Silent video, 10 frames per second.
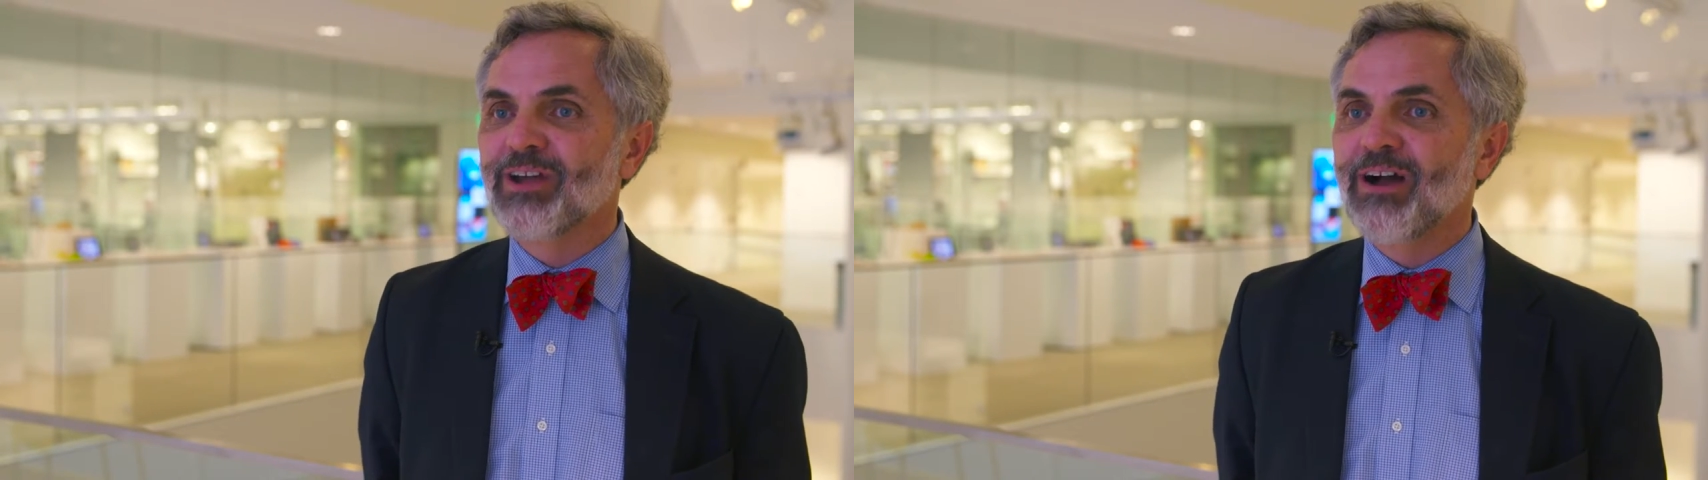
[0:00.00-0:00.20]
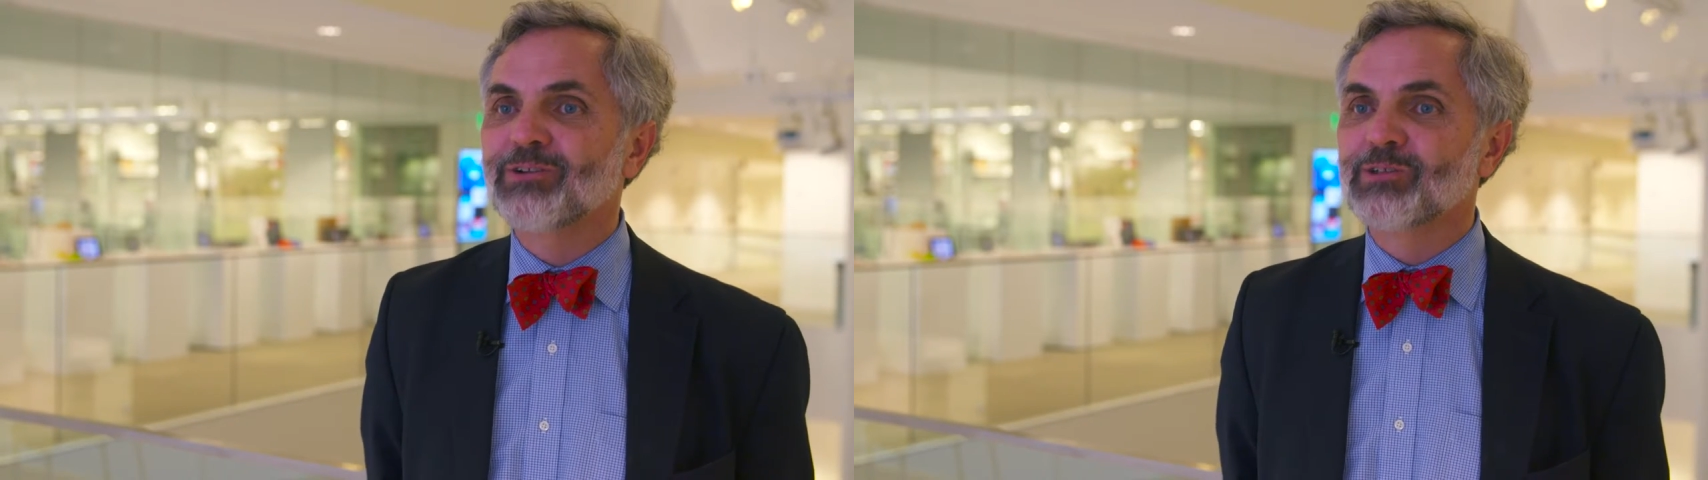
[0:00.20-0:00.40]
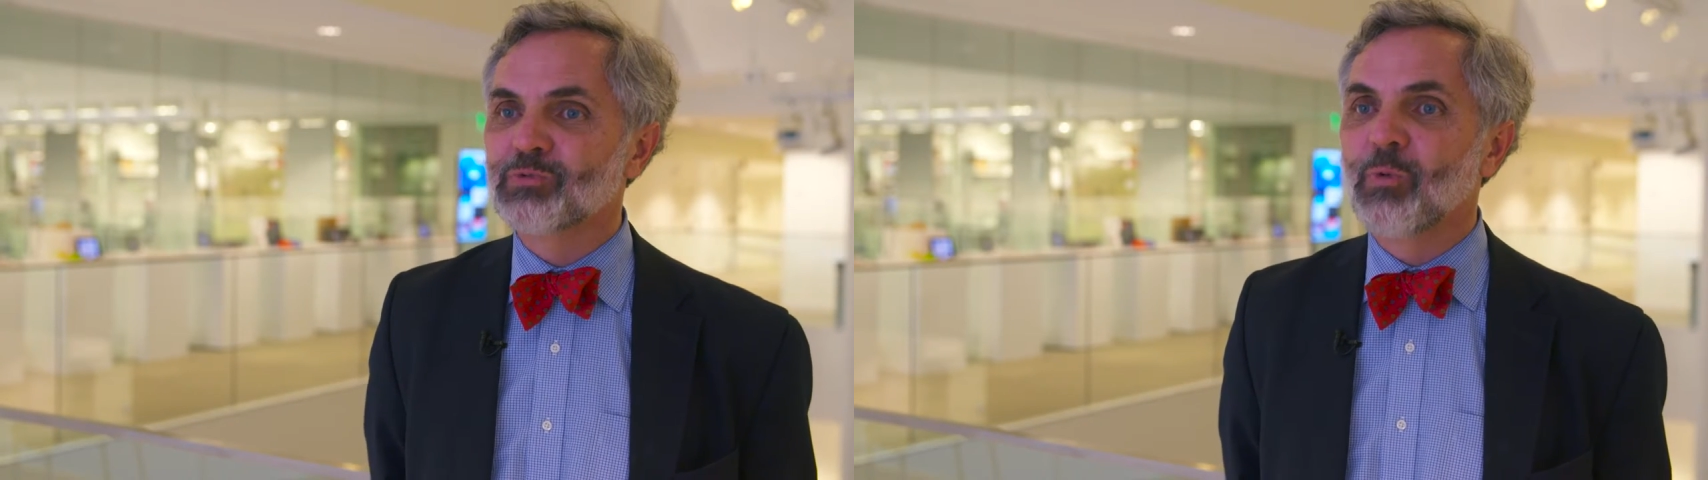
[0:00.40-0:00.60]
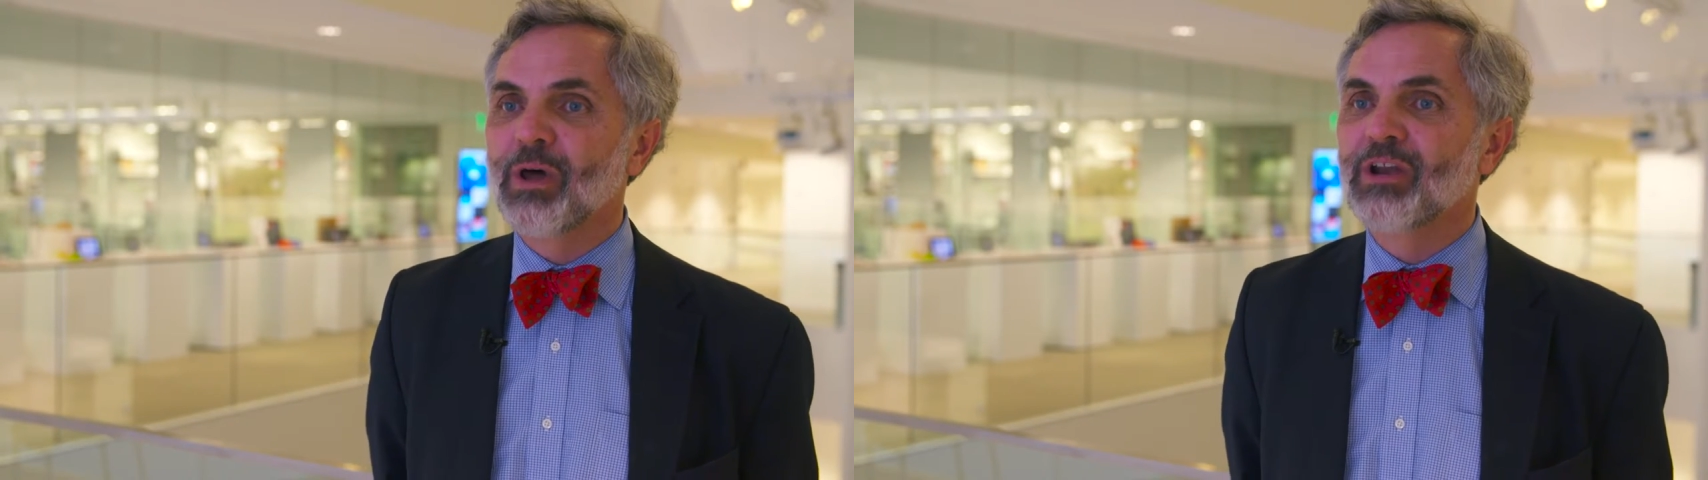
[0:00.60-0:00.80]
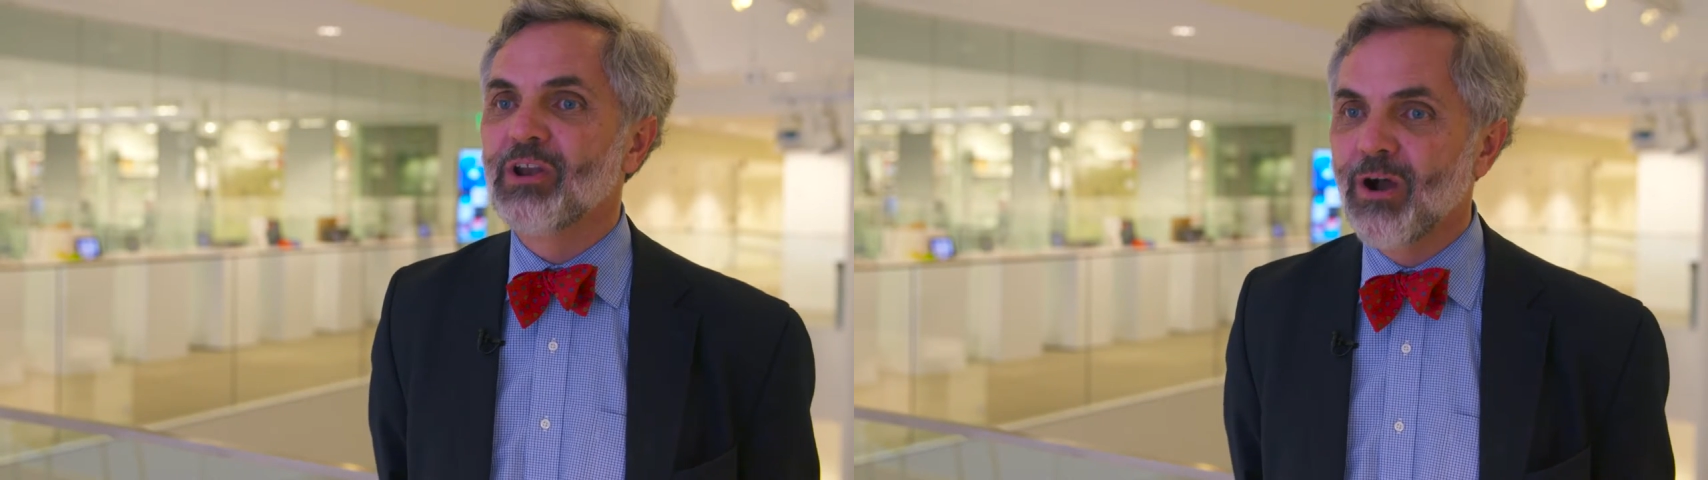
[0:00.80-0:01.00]
doctors
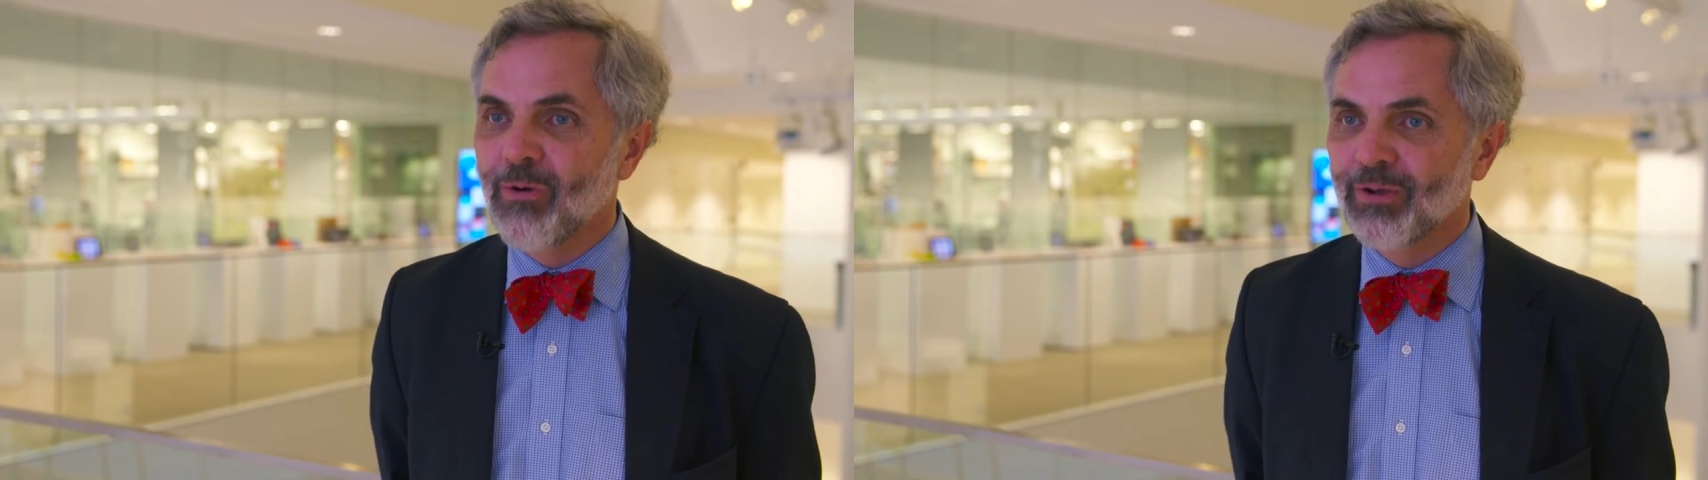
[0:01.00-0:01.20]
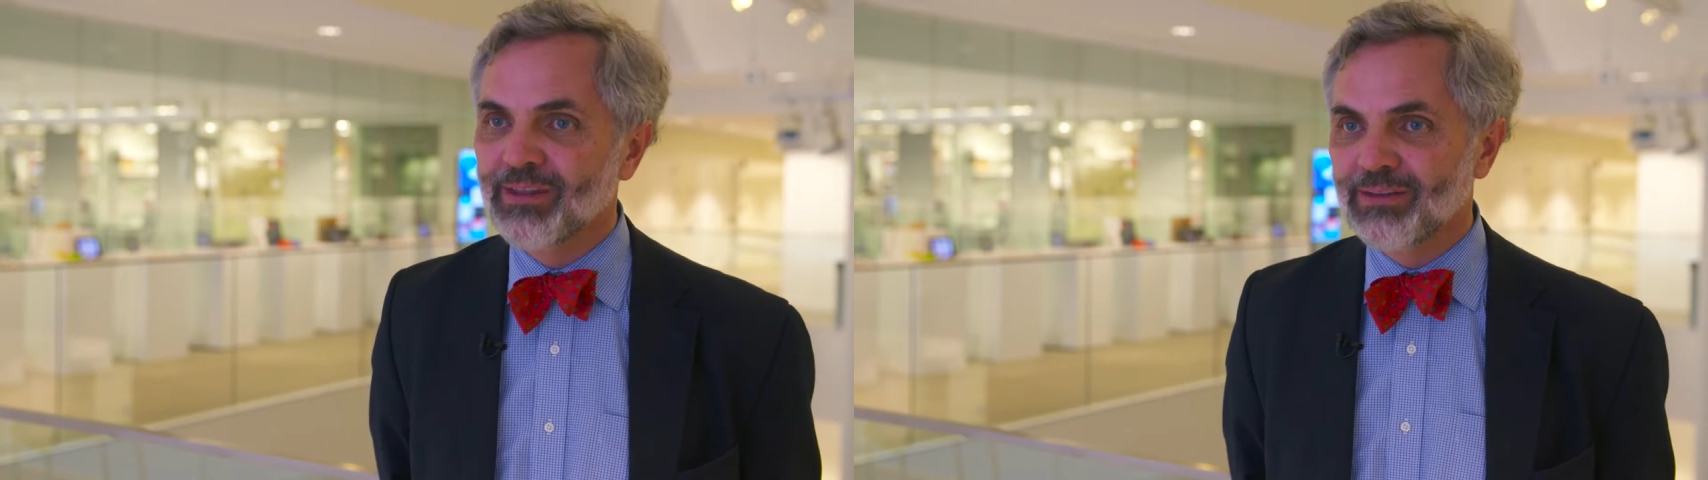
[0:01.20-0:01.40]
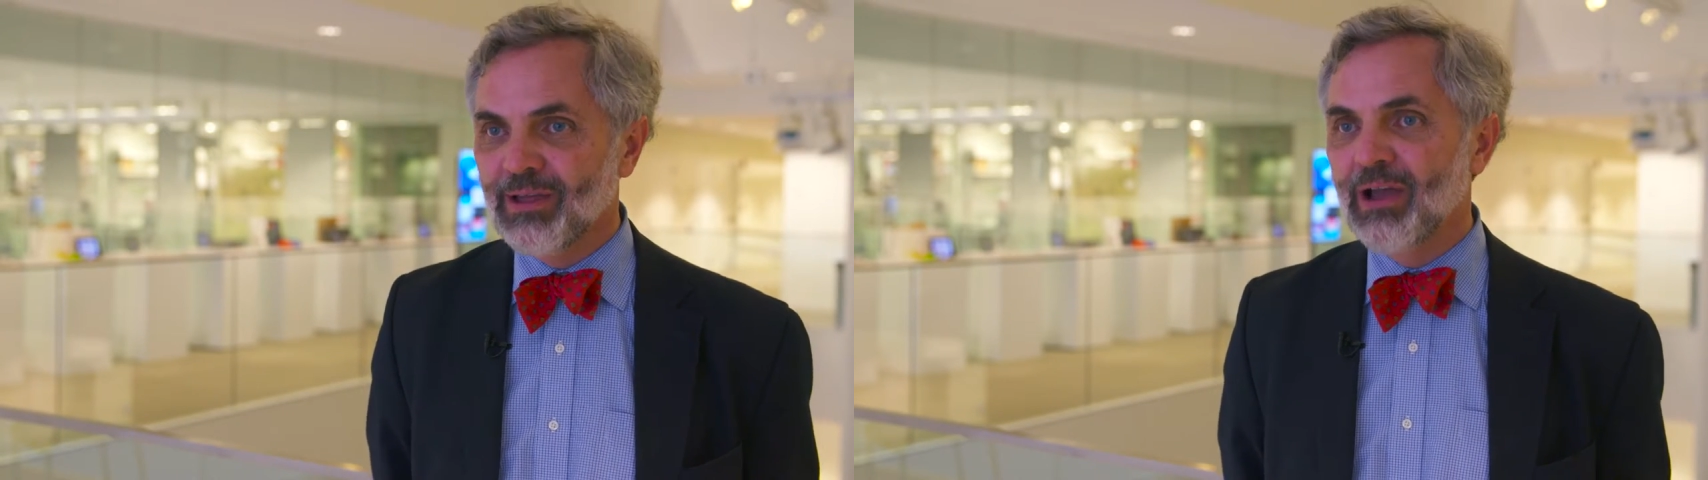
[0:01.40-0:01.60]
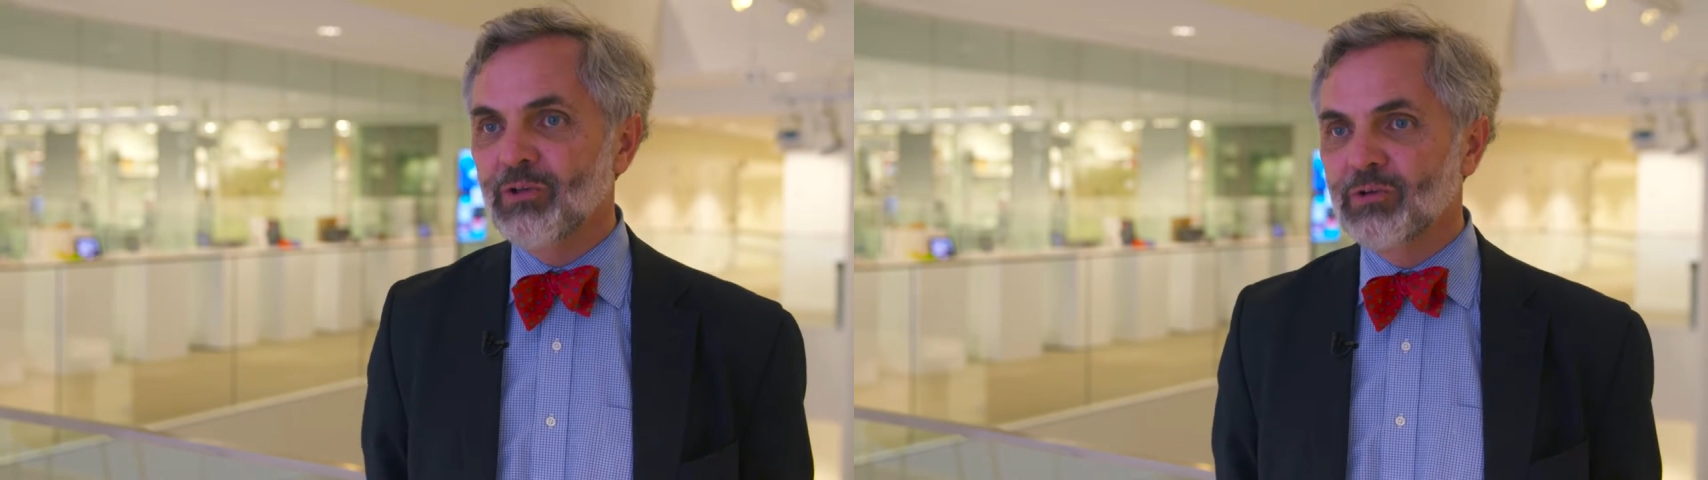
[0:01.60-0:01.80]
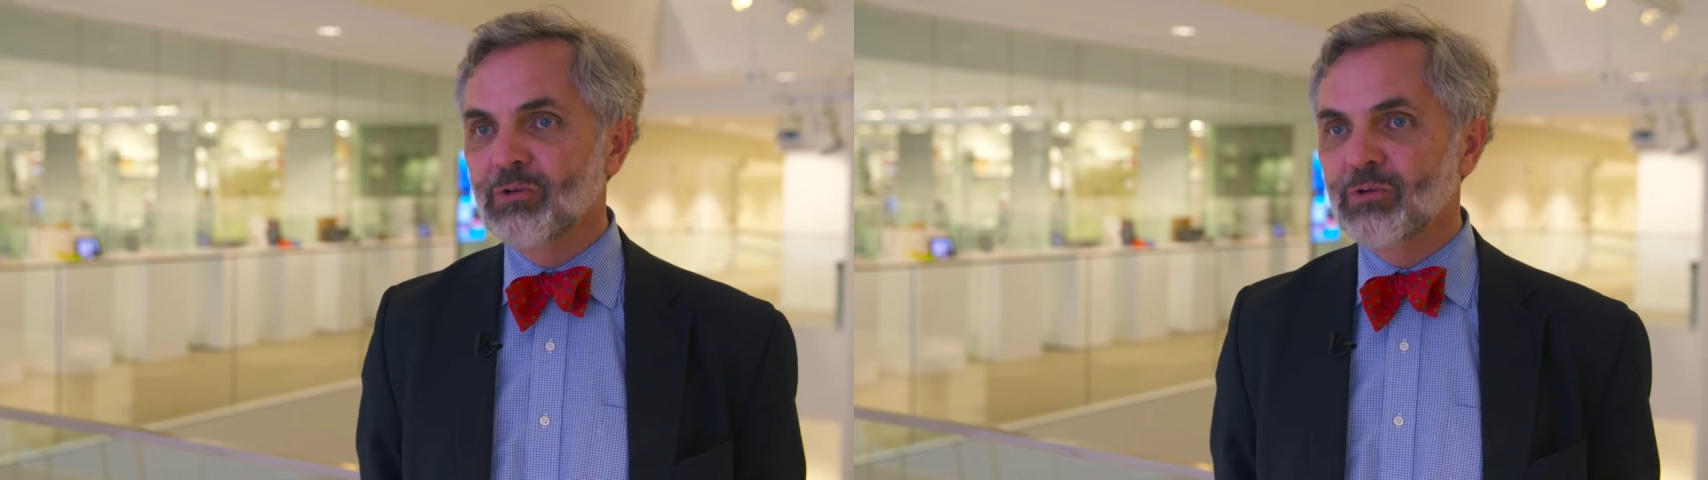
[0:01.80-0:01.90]
want to know and then how you